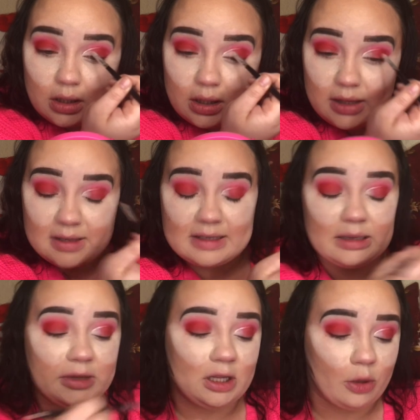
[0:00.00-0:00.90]
And this is
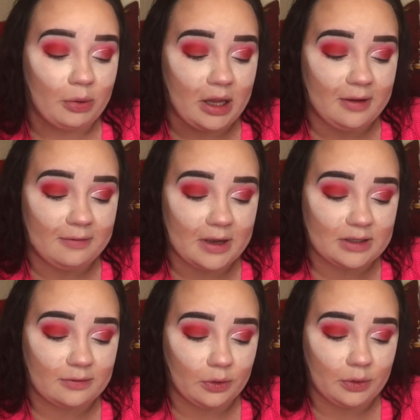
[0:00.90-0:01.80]
something that I'll probably
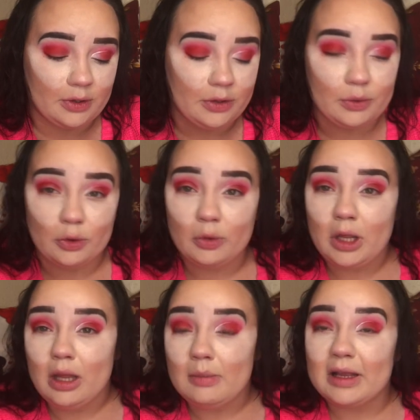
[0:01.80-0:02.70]
fast forward through,
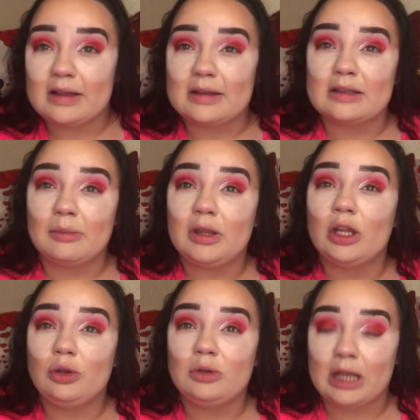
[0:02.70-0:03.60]
because this is something that
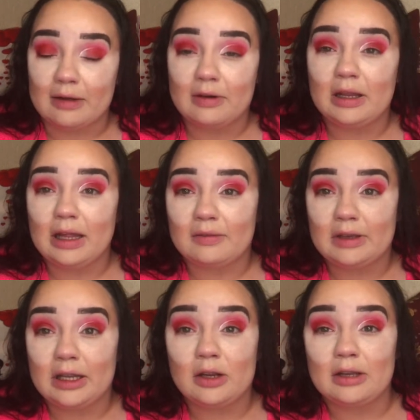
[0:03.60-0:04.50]
you definitely have to
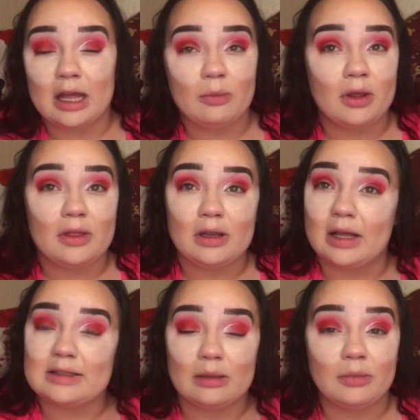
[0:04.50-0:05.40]
take your time with and
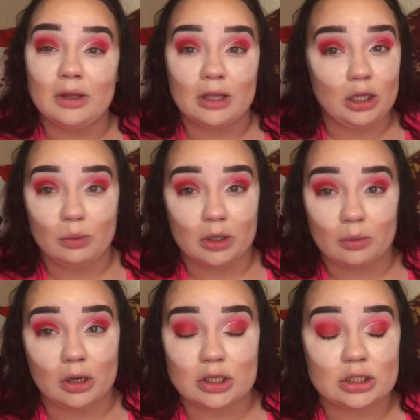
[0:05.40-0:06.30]
not something that you want to
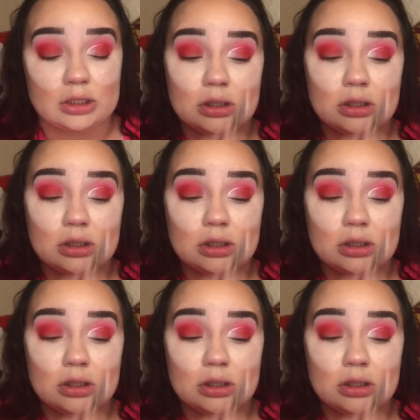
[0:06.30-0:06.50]
rush.